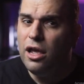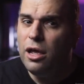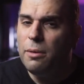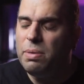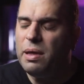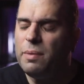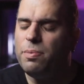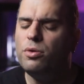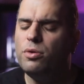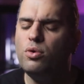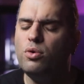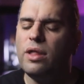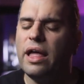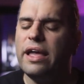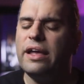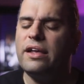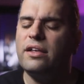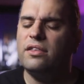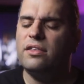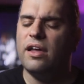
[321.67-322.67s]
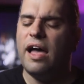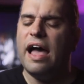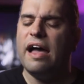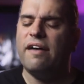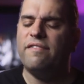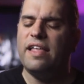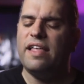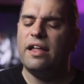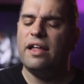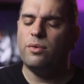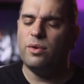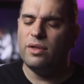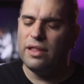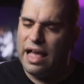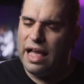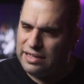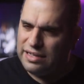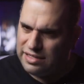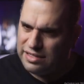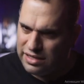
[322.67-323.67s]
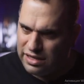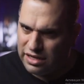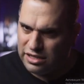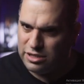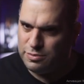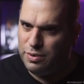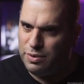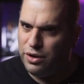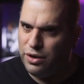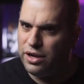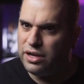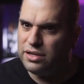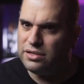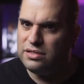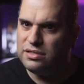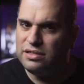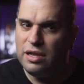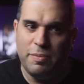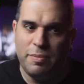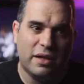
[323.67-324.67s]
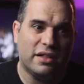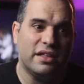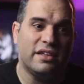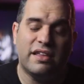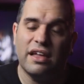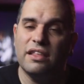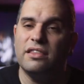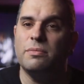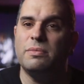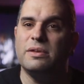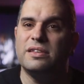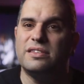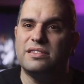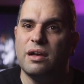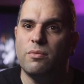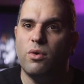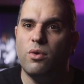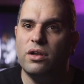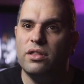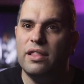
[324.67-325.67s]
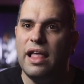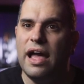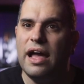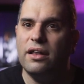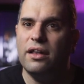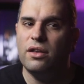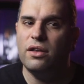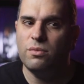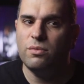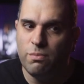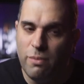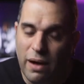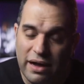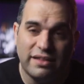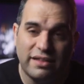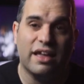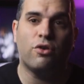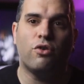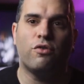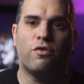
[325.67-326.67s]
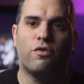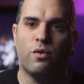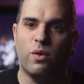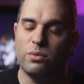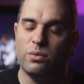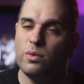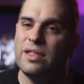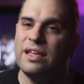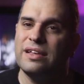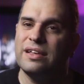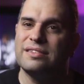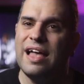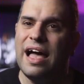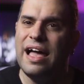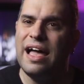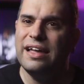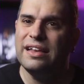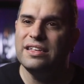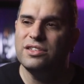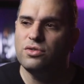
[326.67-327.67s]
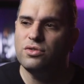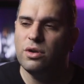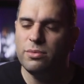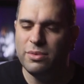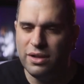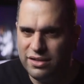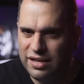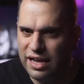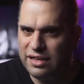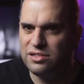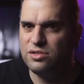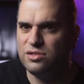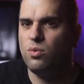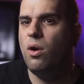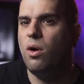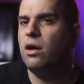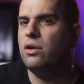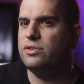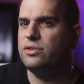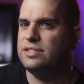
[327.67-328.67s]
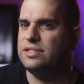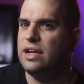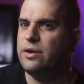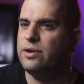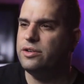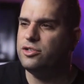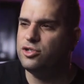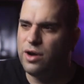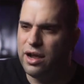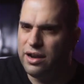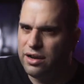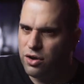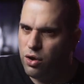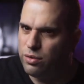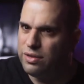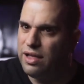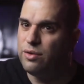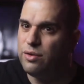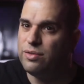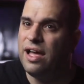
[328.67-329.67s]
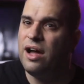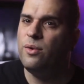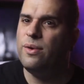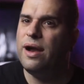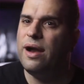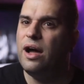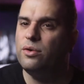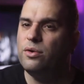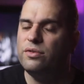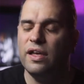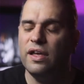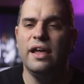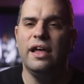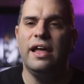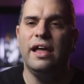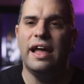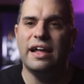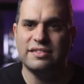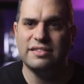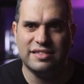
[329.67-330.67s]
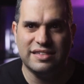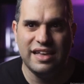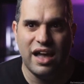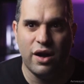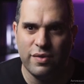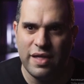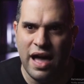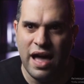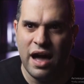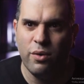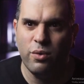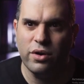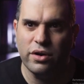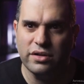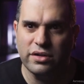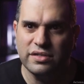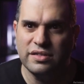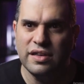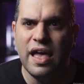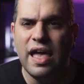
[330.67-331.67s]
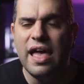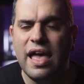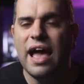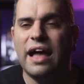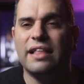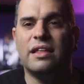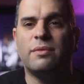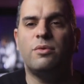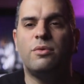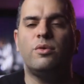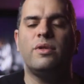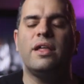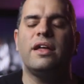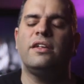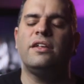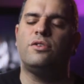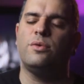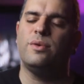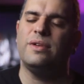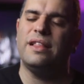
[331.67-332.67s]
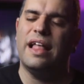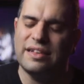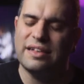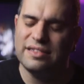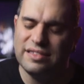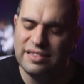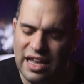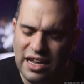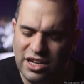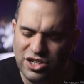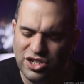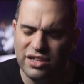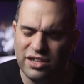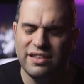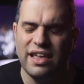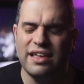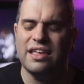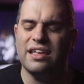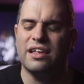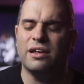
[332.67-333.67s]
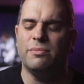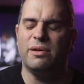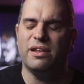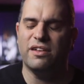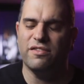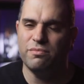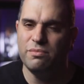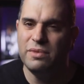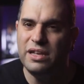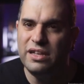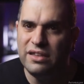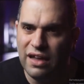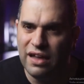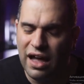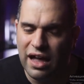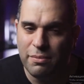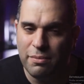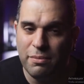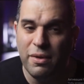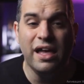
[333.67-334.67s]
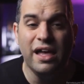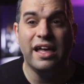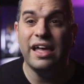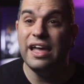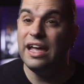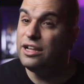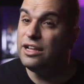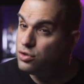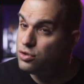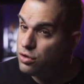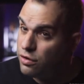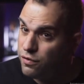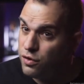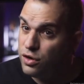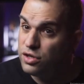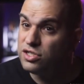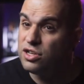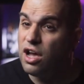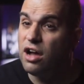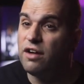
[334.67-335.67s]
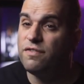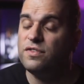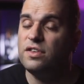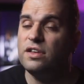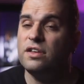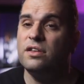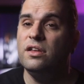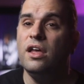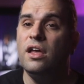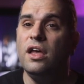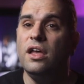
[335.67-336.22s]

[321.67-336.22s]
people who like to have that relaxing experience typically tend to be someone that might get overwhelmed with anxiety. So I'm going to test the waters there and try to go down that route and see how that works. And then we're related to relaxation, taking a bit of me time. Introverts often,